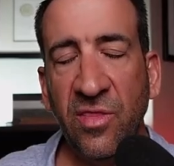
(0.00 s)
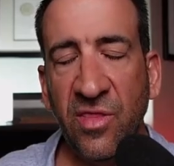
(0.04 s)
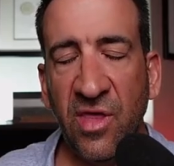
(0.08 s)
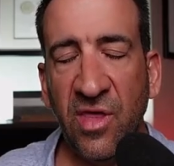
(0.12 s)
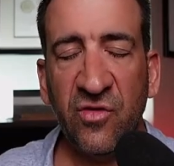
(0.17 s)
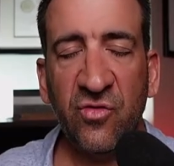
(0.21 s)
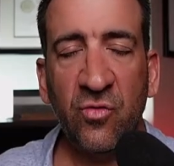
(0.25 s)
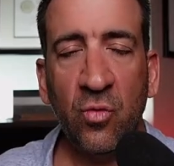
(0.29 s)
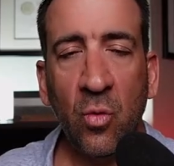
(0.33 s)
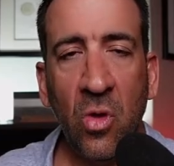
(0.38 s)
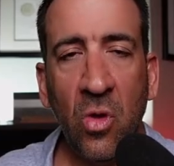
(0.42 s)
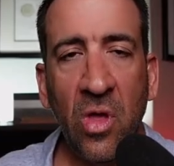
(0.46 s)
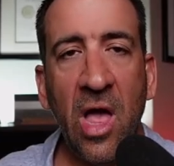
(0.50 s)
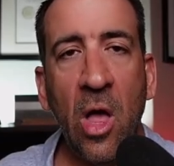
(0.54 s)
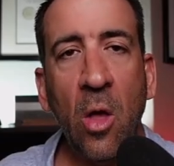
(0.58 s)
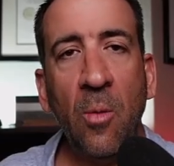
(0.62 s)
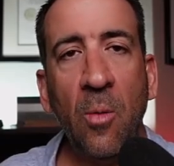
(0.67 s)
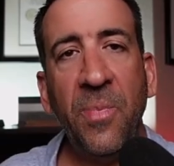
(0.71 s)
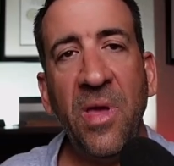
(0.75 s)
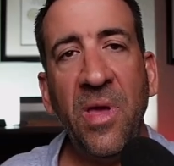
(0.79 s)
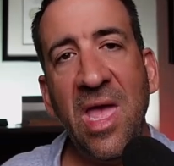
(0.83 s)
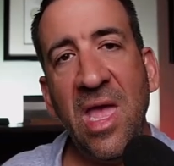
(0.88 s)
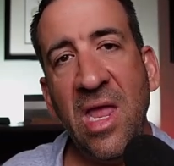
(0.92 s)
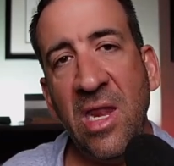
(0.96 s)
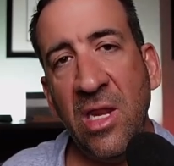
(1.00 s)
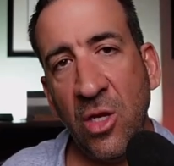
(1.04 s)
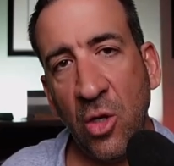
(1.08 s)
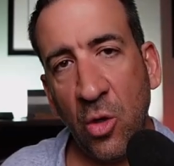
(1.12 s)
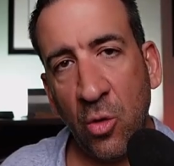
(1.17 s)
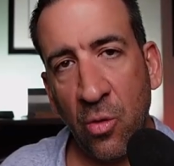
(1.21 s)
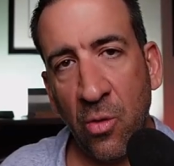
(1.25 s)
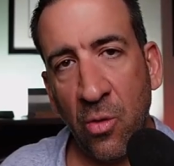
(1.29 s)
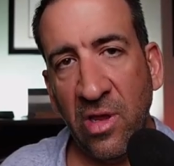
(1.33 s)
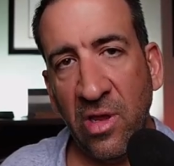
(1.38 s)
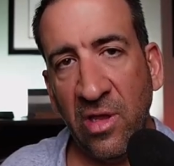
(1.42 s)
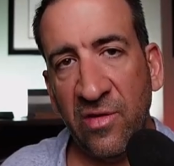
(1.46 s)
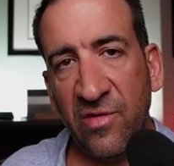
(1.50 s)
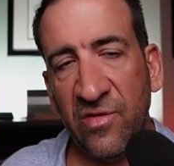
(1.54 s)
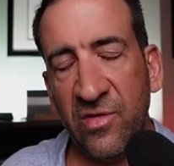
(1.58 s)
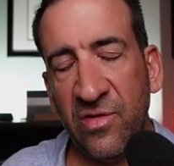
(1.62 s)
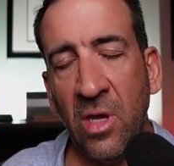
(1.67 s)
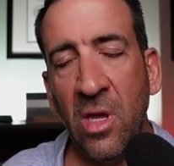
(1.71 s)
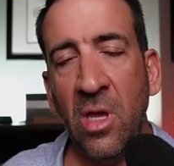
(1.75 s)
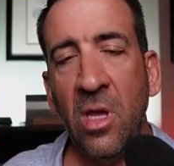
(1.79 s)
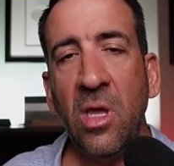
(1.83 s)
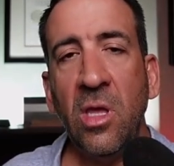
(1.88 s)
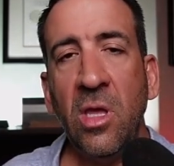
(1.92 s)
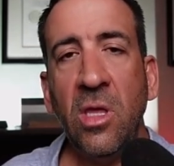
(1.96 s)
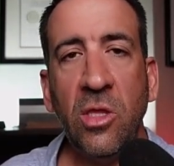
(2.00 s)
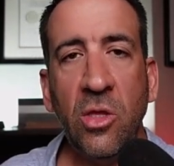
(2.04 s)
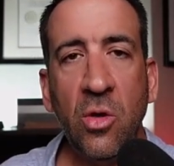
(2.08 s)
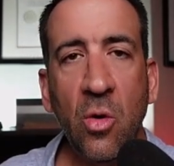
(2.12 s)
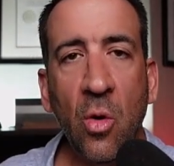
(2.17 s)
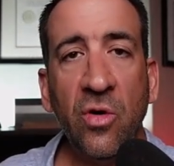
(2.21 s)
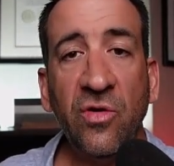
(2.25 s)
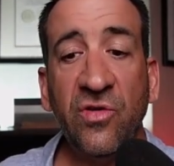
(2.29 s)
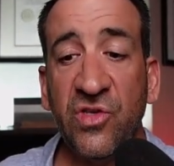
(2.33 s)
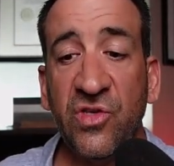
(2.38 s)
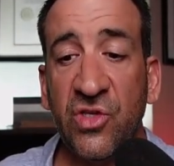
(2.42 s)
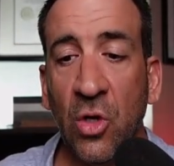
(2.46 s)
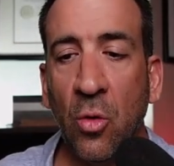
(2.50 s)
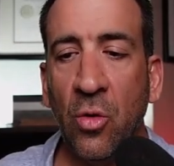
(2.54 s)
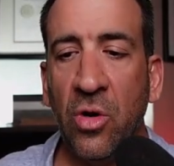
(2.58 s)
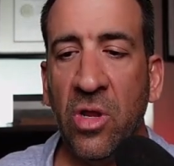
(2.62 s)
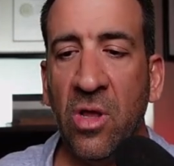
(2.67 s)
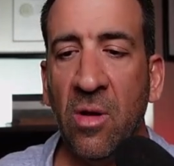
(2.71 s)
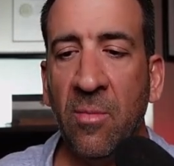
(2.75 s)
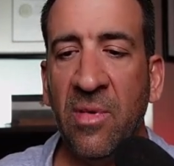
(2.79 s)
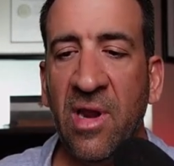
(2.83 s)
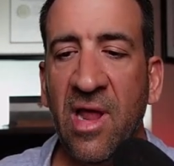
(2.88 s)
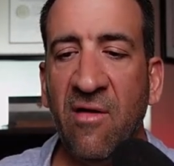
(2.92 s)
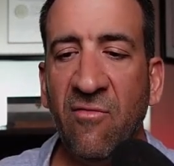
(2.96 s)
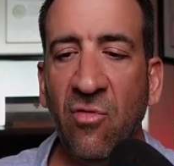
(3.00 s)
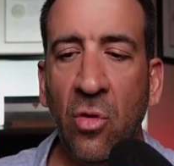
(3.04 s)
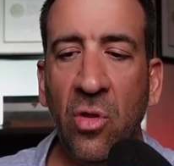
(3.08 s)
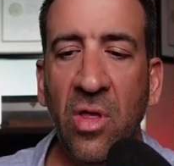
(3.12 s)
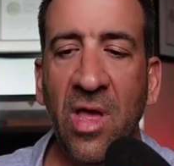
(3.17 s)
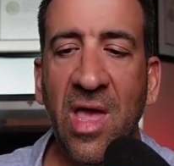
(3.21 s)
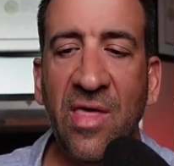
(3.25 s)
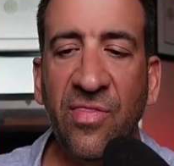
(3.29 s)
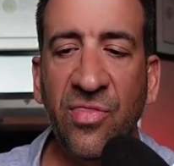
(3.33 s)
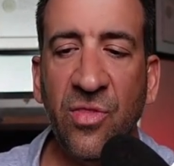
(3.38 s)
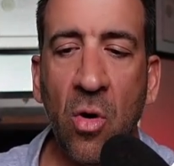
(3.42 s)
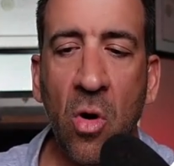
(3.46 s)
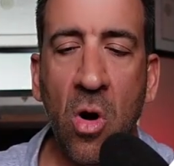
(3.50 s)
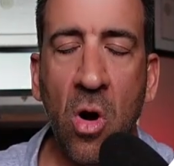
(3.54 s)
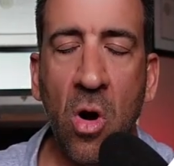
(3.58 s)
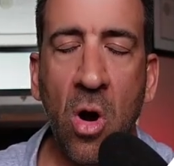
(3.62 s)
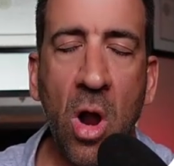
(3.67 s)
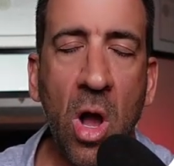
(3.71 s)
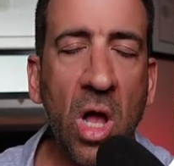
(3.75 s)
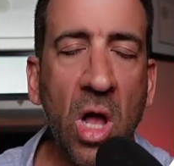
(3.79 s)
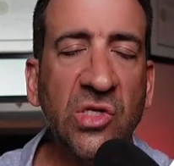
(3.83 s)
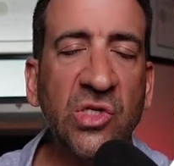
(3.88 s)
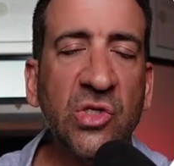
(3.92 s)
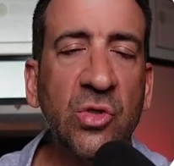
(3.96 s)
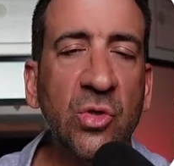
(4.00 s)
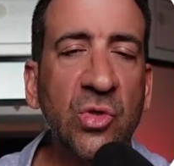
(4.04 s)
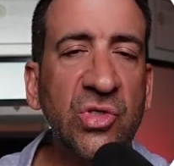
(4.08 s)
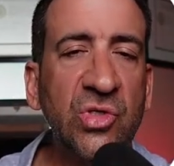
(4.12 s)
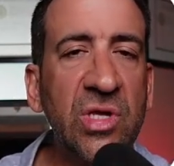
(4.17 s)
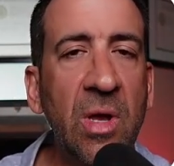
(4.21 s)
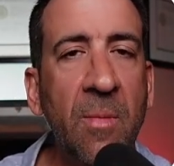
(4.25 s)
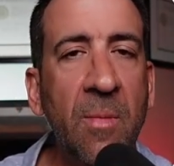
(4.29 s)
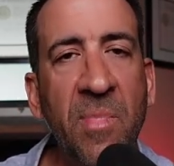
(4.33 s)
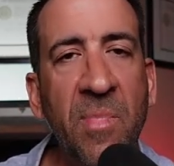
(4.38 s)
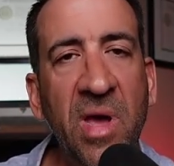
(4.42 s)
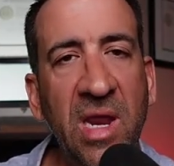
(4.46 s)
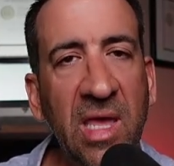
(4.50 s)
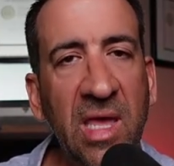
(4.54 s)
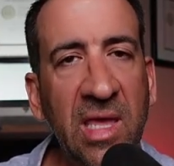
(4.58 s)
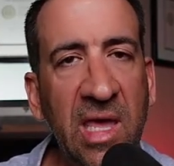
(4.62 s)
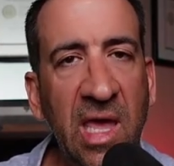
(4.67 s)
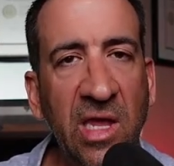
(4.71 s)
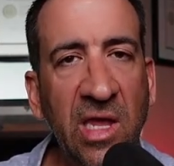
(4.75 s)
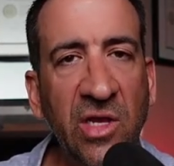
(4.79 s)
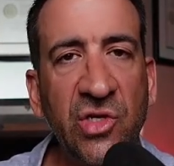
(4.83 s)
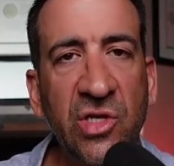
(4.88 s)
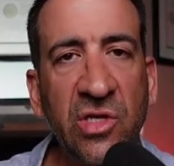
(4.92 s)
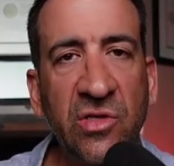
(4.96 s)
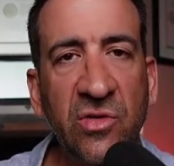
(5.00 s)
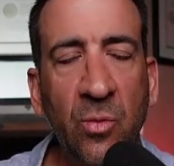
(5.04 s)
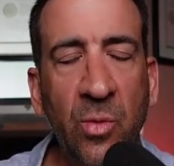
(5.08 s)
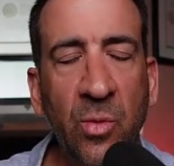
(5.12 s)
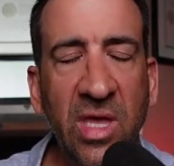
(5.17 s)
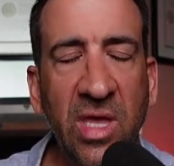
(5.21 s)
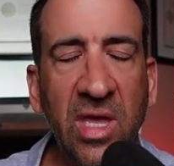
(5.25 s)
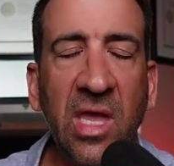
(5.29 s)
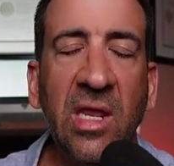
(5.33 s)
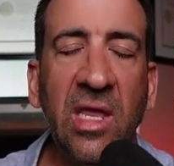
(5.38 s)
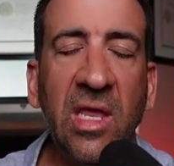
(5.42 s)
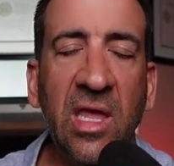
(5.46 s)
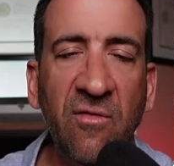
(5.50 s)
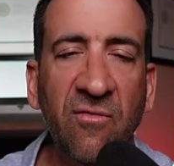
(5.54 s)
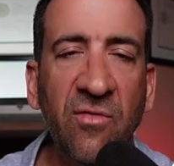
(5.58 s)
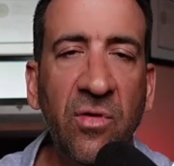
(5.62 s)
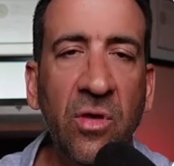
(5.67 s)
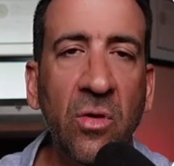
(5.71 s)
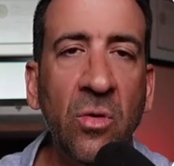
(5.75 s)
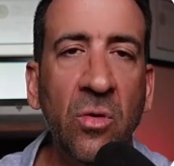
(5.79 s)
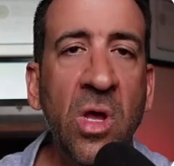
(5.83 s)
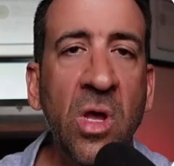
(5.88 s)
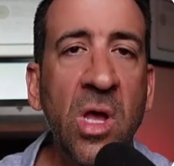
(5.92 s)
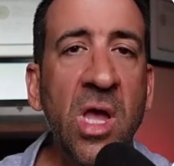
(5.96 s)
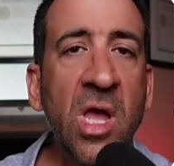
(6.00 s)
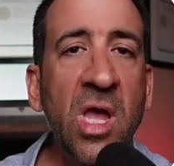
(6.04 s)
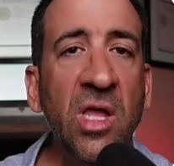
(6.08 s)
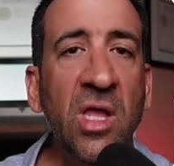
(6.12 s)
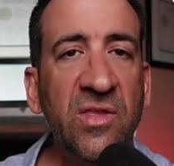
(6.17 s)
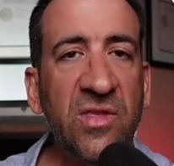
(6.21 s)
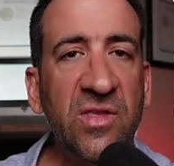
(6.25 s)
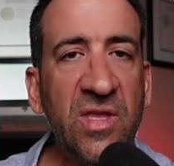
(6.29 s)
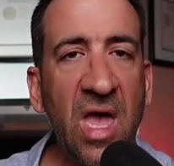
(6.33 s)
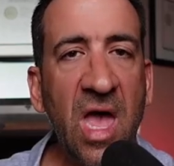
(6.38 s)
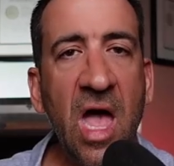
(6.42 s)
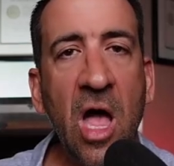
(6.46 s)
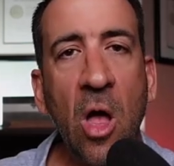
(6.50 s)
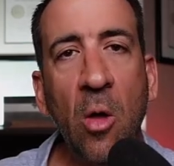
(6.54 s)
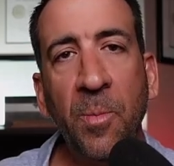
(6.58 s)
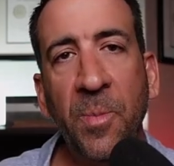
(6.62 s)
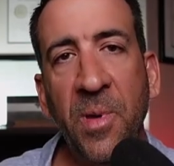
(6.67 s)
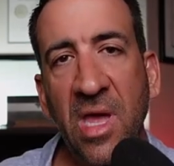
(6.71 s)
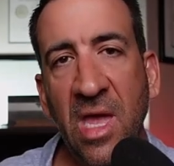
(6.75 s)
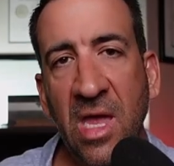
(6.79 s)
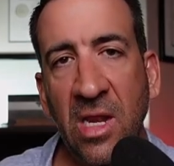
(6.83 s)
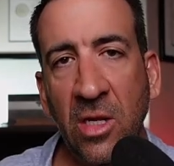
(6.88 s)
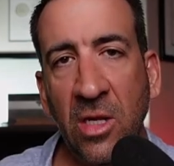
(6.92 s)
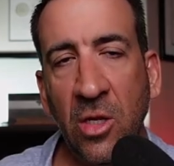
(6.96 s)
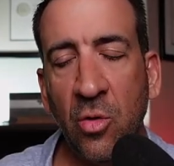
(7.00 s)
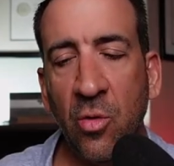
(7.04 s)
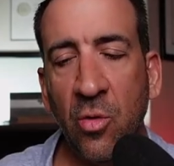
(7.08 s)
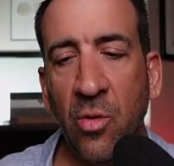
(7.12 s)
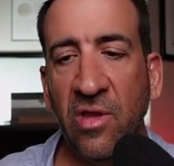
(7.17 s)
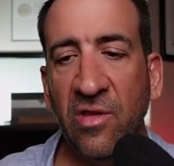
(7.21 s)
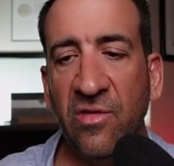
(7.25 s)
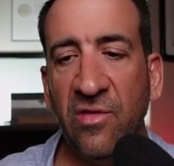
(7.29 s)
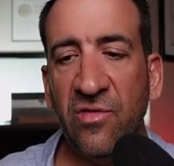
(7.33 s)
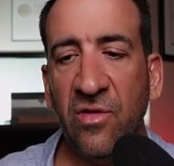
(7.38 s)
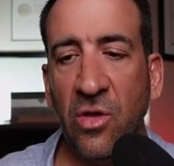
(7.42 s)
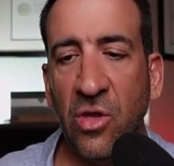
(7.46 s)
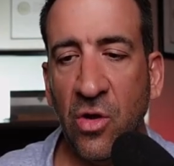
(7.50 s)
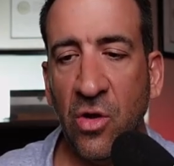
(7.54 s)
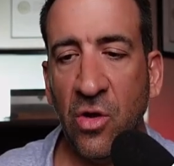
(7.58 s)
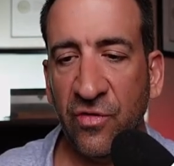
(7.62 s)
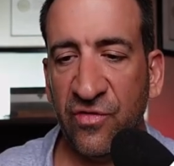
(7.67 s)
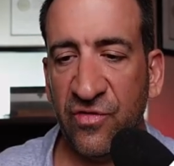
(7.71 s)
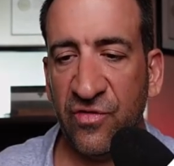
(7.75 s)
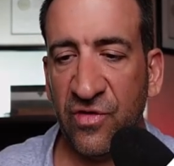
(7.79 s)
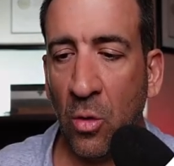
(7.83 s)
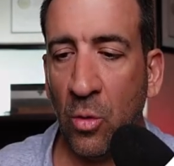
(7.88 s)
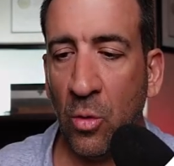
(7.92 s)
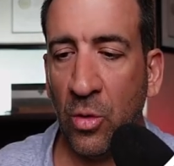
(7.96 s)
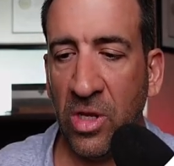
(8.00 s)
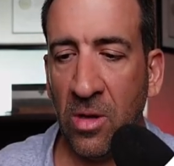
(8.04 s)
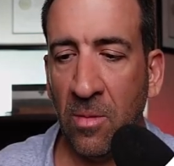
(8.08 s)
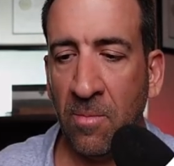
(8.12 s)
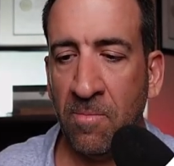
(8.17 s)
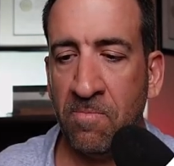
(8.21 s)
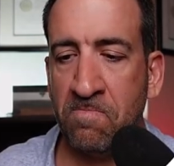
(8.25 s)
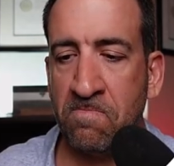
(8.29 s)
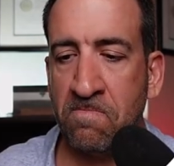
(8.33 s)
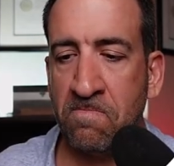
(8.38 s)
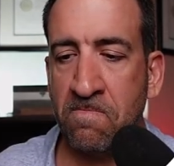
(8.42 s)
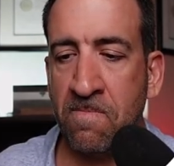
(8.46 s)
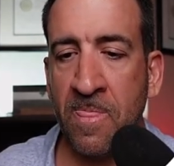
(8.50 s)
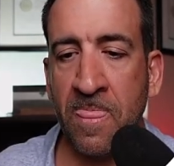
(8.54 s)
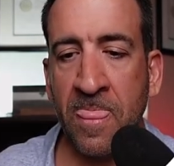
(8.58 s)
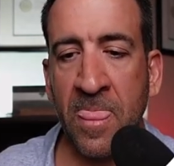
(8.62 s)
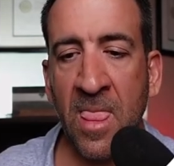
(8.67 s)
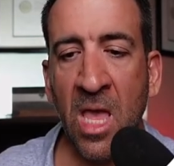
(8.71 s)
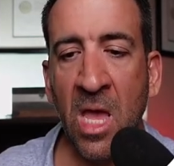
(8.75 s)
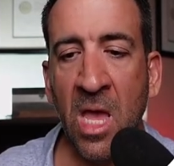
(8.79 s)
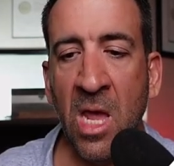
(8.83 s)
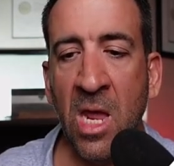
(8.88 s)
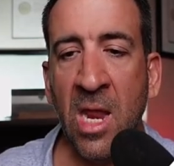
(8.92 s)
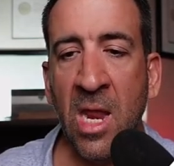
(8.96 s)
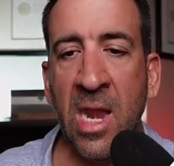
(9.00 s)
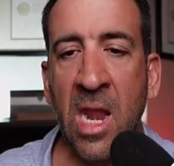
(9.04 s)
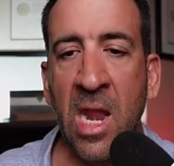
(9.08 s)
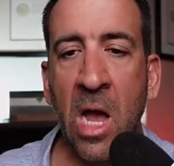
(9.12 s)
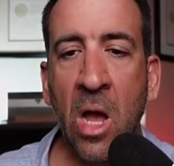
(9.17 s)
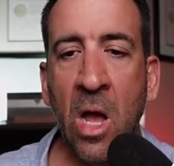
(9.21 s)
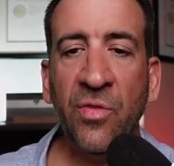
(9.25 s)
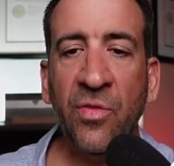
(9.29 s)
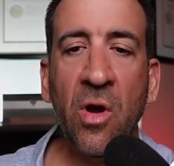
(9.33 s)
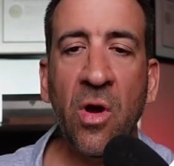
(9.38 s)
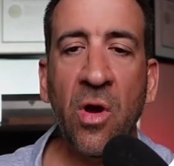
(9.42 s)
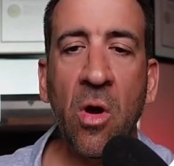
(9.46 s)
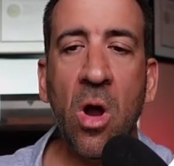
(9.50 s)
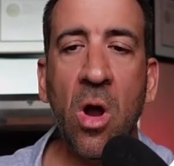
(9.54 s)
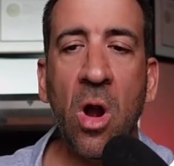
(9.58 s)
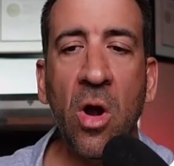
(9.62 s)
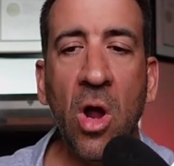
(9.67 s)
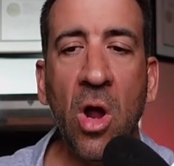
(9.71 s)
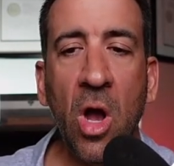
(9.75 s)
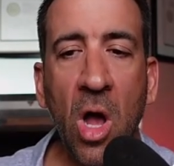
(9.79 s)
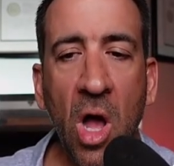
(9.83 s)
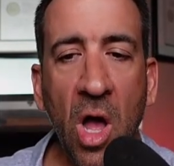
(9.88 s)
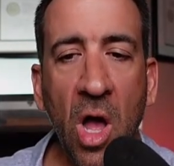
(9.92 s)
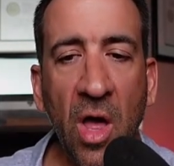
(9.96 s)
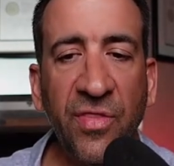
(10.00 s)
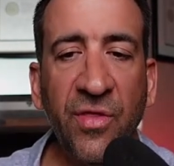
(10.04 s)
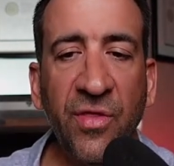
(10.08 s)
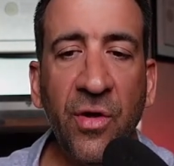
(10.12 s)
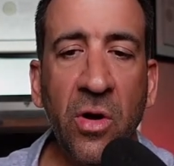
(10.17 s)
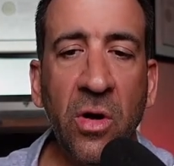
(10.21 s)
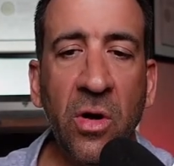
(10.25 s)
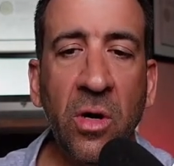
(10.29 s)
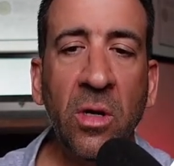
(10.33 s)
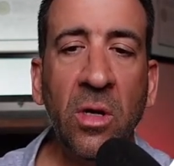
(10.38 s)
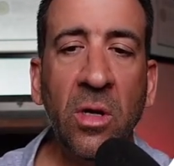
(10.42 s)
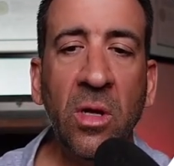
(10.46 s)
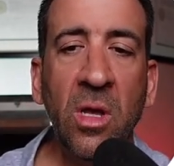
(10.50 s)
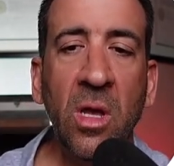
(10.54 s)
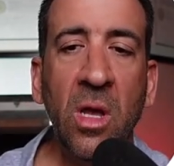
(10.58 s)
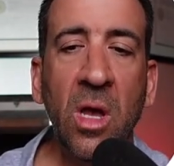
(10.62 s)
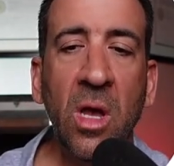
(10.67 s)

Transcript: This will help increase your sodium level. And there are also some medications we can give you to help increase your sodium. Now, there are other